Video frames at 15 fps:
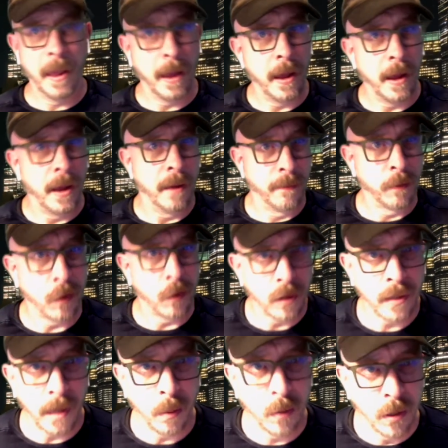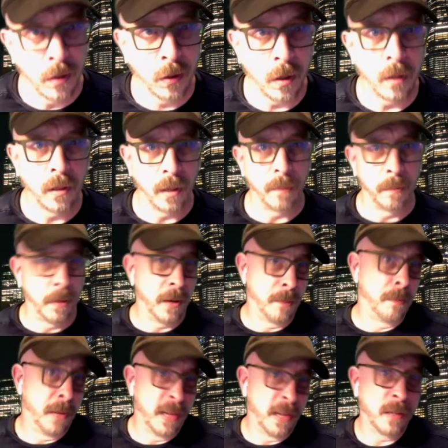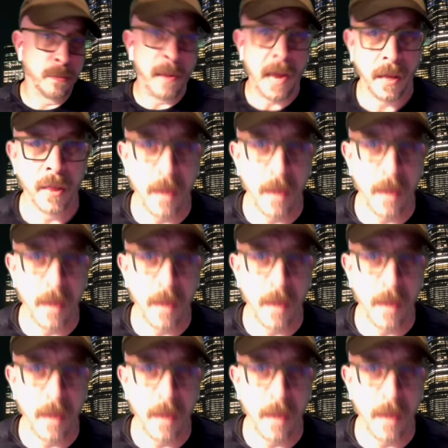At first I was insulted because back then